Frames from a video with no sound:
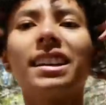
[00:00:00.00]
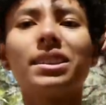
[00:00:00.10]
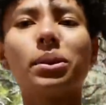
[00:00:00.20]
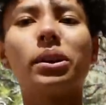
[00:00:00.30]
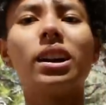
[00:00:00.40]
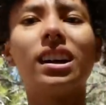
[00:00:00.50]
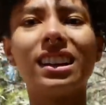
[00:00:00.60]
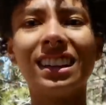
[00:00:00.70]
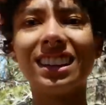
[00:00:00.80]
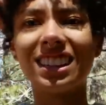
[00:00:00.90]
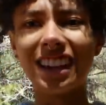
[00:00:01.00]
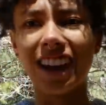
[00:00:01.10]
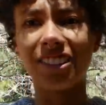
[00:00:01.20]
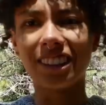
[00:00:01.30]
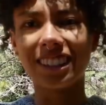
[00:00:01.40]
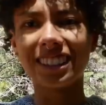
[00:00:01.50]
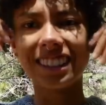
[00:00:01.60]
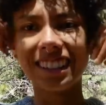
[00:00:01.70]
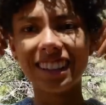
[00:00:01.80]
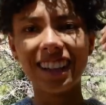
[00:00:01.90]
So we're all showered.
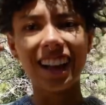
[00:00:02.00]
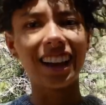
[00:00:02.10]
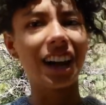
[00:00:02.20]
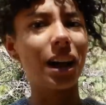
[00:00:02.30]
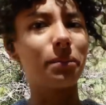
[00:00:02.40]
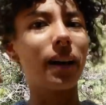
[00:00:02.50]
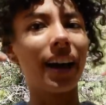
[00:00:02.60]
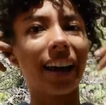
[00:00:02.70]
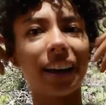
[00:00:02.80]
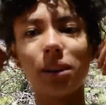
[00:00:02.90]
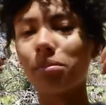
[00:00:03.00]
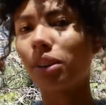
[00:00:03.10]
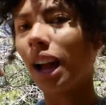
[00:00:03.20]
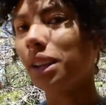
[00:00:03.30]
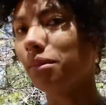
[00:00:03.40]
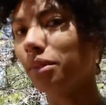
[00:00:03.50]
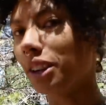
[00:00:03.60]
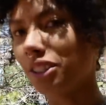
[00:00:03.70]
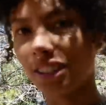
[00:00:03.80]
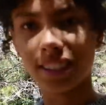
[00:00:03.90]
I got my Pride and
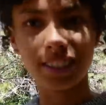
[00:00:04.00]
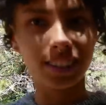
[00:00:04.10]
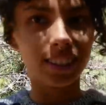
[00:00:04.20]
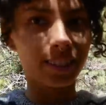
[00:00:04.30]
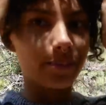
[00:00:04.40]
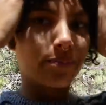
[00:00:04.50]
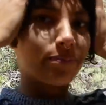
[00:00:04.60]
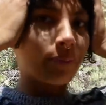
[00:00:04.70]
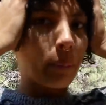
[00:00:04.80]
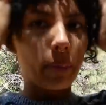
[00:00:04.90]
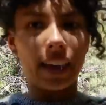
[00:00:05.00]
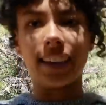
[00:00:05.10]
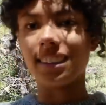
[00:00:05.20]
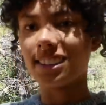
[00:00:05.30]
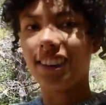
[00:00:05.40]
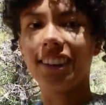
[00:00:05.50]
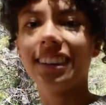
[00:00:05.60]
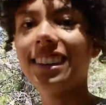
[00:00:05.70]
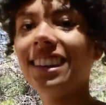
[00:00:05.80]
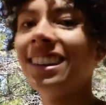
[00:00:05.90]
Prejudice bangs on,